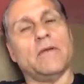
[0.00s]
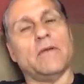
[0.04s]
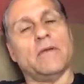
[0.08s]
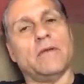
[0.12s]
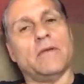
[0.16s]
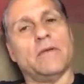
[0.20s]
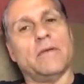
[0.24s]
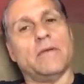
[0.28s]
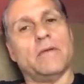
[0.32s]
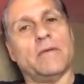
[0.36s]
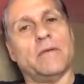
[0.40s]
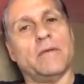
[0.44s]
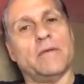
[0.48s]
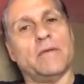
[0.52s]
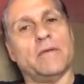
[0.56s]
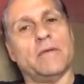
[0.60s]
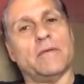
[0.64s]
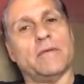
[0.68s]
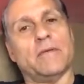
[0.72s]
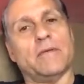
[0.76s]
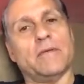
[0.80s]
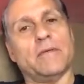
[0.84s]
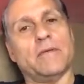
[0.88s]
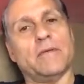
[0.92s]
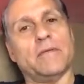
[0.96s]

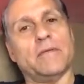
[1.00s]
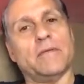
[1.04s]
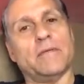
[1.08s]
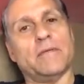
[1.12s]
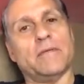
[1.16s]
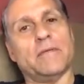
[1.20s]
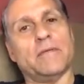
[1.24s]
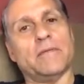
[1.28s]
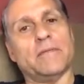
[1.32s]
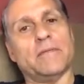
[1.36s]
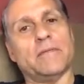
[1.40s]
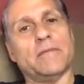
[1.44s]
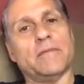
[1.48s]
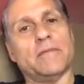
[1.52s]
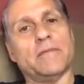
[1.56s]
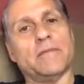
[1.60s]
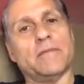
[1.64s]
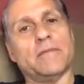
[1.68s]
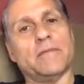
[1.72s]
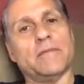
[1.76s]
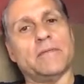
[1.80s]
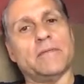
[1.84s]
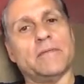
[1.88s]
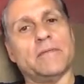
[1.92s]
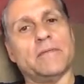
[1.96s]

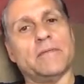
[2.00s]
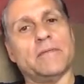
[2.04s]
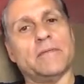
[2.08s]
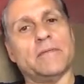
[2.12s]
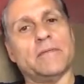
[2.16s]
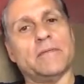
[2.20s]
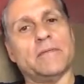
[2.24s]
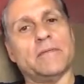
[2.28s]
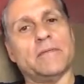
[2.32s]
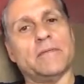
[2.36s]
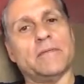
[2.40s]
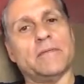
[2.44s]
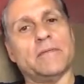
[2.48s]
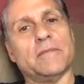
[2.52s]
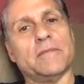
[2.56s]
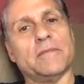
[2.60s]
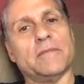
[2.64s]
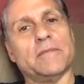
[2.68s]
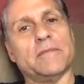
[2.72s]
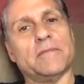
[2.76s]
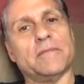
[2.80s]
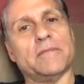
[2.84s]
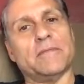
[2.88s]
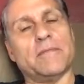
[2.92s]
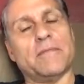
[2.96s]

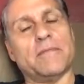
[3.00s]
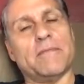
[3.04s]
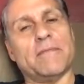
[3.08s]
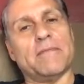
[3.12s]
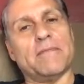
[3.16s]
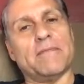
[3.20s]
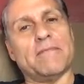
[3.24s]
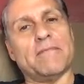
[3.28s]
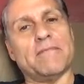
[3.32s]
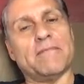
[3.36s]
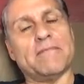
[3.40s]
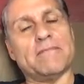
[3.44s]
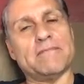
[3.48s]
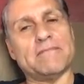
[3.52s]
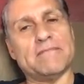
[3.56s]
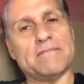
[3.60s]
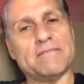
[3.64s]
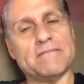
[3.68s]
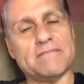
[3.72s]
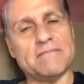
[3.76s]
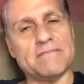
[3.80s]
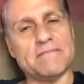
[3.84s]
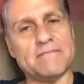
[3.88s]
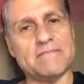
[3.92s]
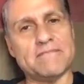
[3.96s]

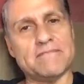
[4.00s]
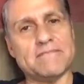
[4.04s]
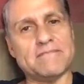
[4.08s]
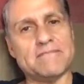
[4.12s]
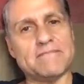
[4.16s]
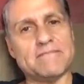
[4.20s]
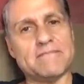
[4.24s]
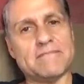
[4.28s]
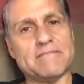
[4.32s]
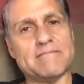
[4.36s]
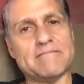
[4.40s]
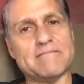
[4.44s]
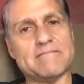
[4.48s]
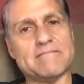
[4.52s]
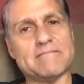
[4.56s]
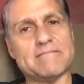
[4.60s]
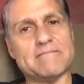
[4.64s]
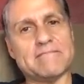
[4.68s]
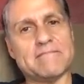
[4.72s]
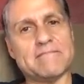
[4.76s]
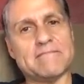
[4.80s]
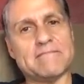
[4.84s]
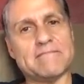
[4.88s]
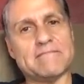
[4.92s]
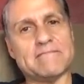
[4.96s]

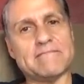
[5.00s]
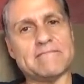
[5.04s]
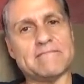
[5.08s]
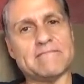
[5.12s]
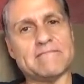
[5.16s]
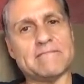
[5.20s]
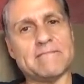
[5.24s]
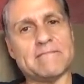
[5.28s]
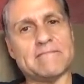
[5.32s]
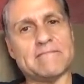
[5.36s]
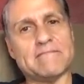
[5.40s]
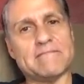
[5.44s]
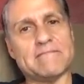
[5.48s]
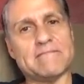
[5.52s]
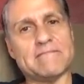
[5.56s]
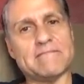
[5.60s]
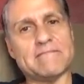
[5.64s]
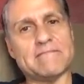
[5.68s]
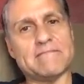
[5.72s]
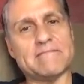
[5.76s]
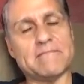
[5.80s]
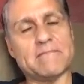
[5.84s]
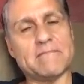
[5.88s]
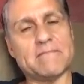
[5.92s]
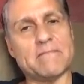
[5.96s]

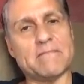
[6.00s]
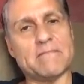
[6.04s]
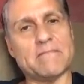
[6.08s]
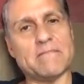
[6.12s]
(not speaking)